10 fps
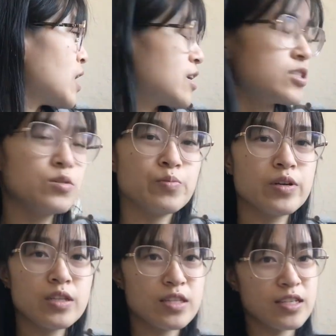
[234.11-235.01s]
I just
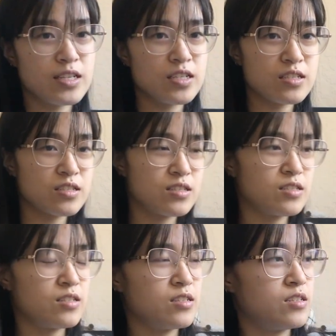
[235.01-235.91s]
put
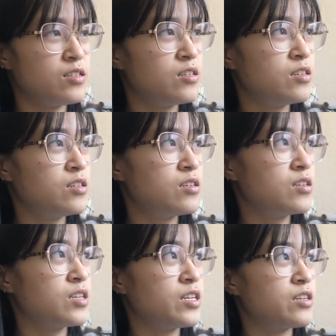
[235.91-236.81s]
these
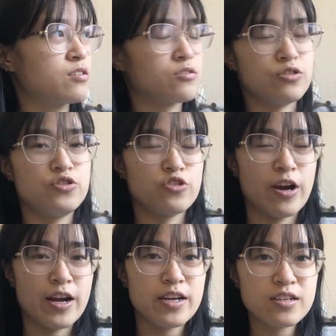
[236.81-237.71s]
here to
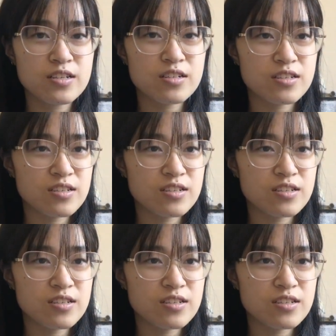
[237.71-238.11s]
dry.